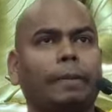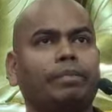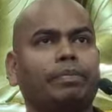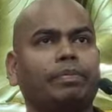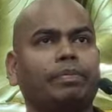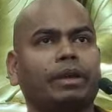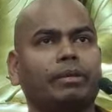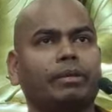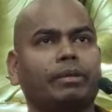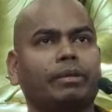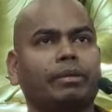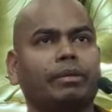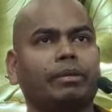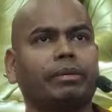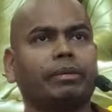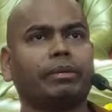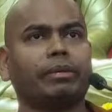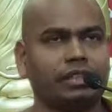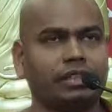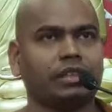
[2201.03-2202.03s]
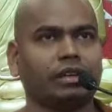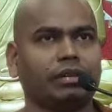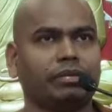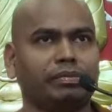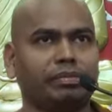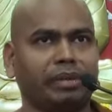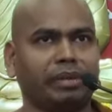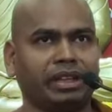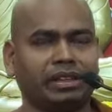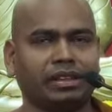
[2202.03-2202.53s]
benefits of
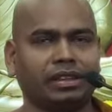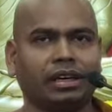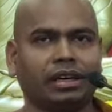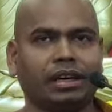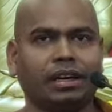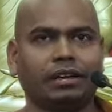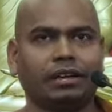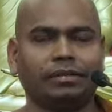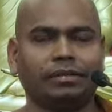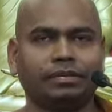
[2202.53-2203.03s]
metta,